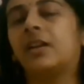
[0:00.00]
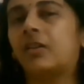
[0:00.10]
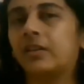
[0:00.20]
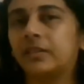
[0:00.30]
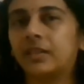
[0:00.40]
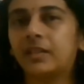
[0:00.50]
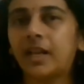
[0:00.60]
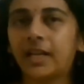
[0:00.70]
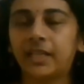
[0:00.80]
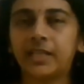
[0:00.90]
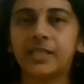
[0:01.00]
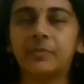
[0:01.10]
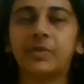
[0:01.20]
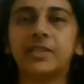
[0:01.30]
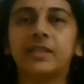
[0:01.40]
On the antigen
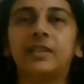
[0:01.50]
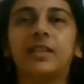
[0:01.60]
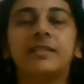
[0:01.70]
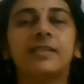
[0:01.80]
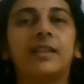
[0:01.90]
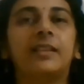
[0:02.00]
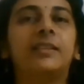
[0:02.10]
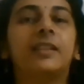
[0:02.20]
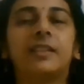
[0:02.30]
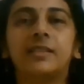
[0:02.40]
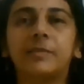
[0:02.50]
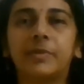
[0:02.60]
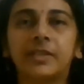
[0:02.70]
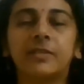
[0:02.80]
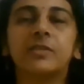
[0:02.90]
presenting cell, there is a
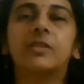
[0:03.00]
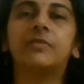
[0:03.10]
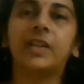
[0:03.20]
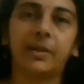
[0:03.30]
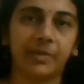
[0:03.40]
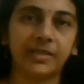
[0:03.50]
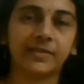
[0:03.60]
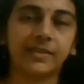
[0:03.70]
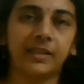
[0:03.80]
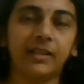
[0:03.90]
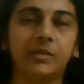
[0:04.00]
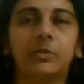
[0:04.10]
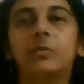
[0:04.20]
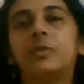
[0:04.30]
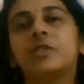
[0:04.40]
presence of
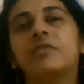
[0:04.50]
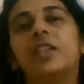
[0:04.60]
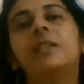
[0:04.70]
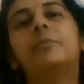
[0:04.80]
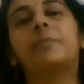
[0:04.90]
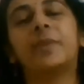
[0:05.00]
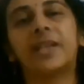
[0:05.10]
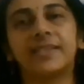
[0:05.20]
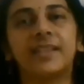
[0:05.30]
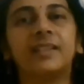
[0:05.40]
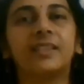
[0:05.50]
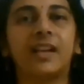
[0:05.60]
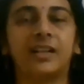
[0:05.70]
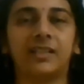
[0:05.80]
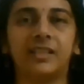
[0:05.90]
MHC which will present the
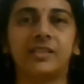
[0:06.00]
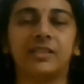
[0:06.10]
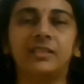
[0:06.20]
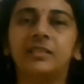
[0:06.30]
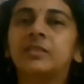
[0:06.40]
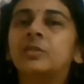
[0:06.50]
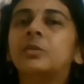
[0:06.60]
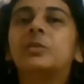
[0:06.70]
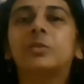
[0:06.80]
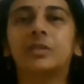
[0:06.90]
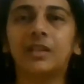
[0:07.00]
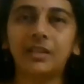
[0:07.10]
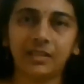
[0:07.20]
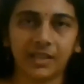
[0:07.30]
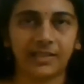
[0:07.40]
antigen to
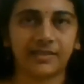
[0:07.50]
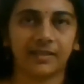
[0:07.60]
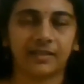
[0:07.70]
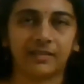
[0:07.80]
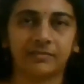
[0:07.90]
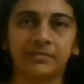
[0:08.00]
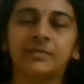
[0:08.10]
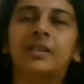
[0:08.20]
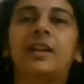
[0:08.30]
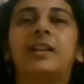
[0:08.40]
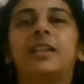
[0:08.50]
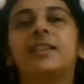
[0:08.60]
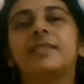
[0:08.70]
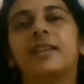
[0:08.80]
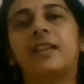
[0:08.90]
the T cell. And
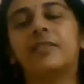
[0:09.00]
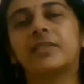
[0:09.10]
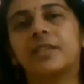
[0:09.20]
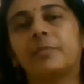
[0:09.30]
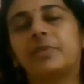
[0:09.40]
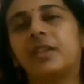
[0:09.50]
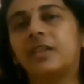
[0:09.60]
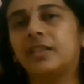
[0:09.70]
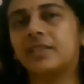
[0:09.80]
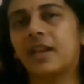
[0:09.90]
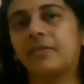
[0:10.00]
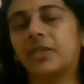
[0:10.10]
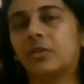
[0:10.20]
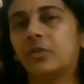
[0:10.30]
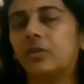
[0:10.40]
T cell receptor is
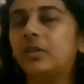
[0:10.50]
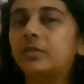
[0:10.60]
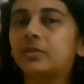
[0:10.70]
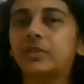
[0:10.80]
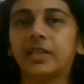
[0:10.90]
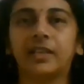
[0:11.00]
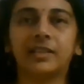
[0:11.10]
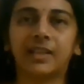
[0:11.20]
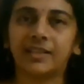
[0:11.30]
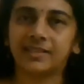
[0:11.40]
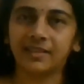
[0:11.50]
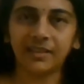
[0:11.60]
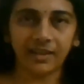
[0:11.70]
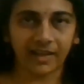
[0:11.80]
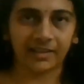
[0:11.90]
having role to recognize the
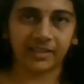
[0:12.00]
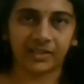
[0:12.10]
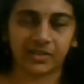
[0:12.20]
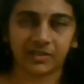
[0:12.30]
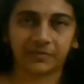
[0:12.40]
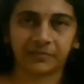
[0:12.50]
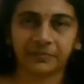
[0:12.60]
antigen.